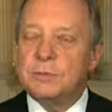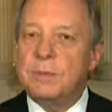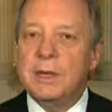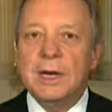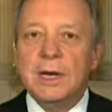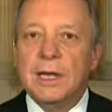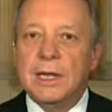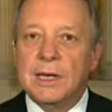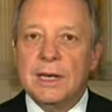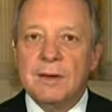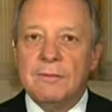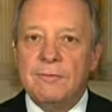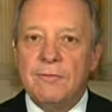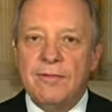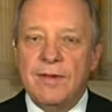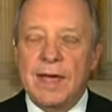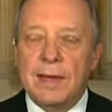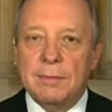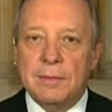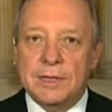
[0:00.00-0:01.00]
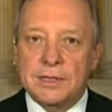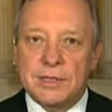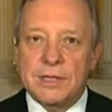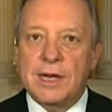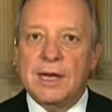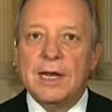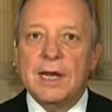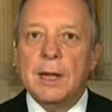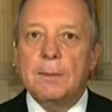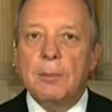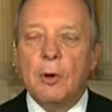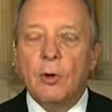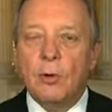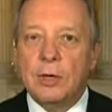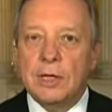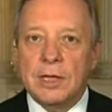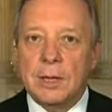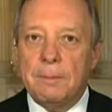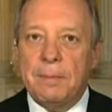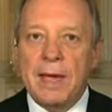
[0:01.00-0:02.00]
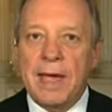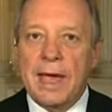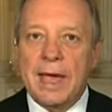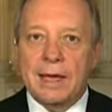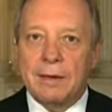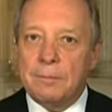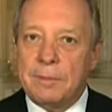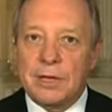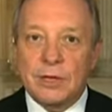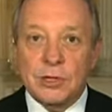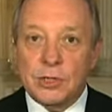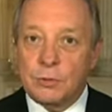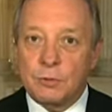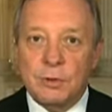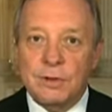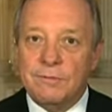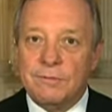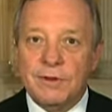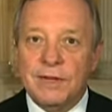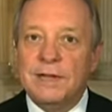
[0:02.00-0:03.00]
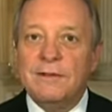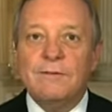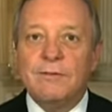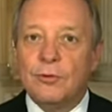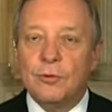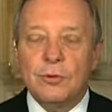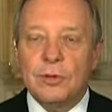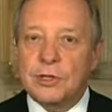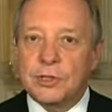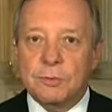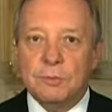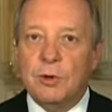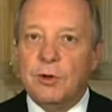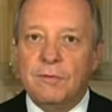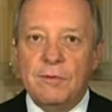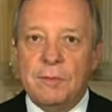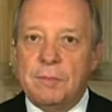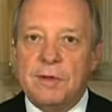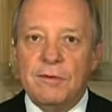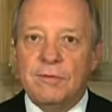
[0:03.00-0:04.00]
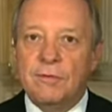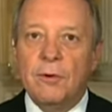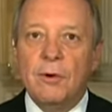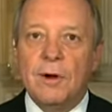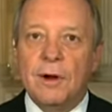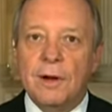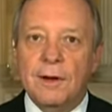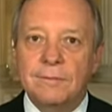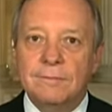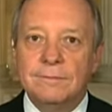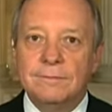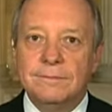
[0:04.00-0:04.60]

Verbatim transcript: middle-income families that end up holding the bag, because we've lived through this movie before.